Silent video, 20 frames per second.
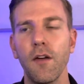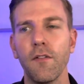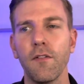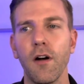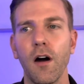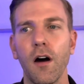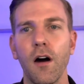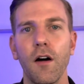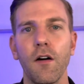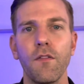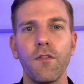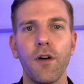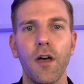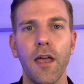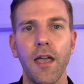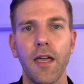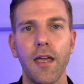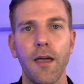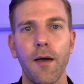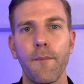of
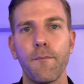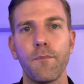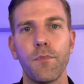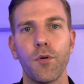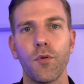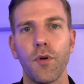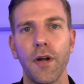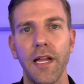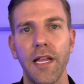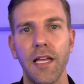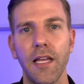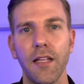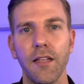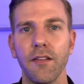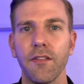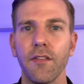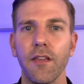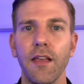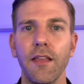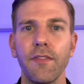a brand
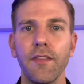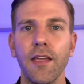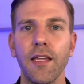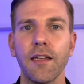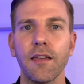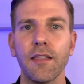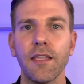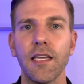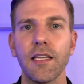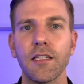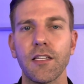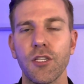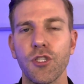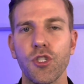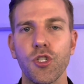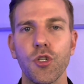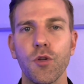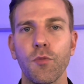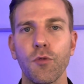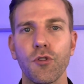and then get
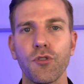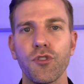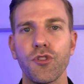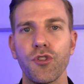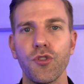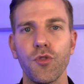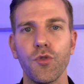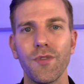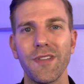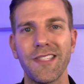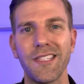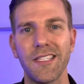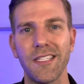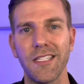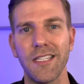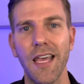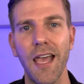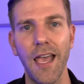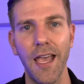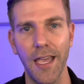consumers to
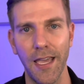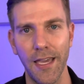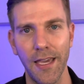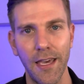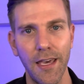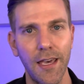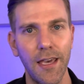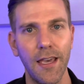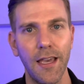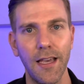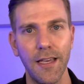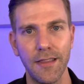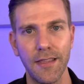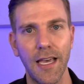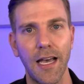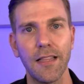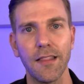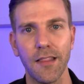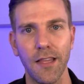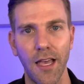stay in
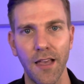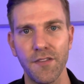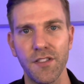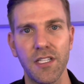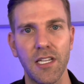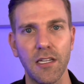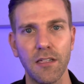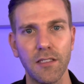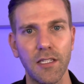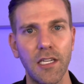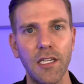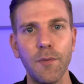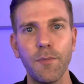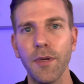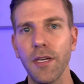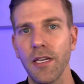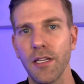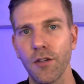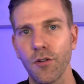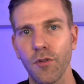that lifestyle, keep
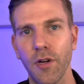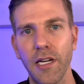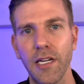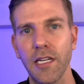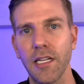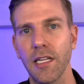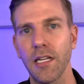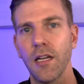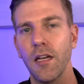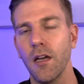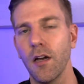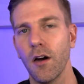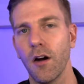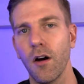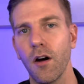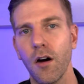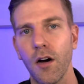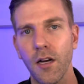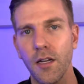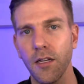iterating
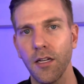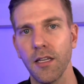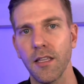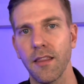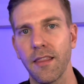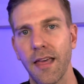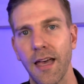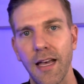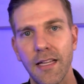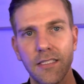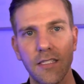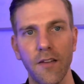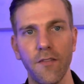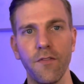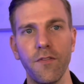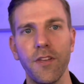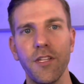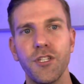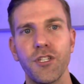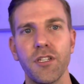on that
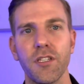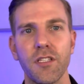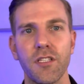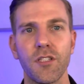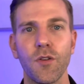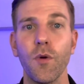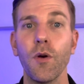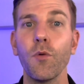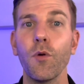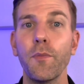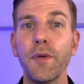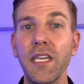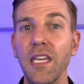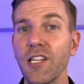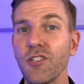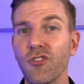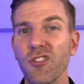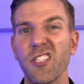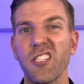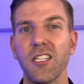vision. So it will be
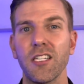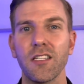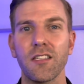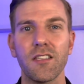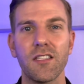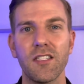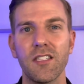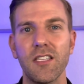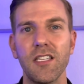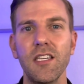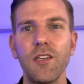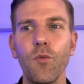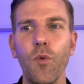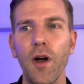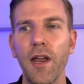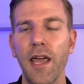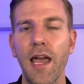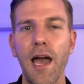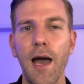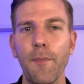interesting to see what
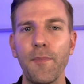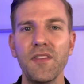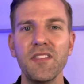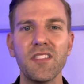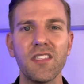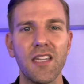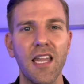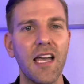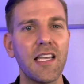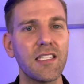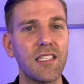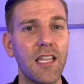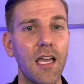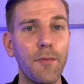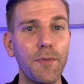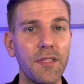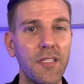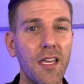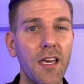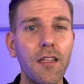happens. It hasn't
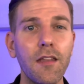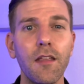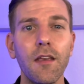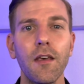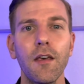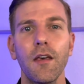happened yet.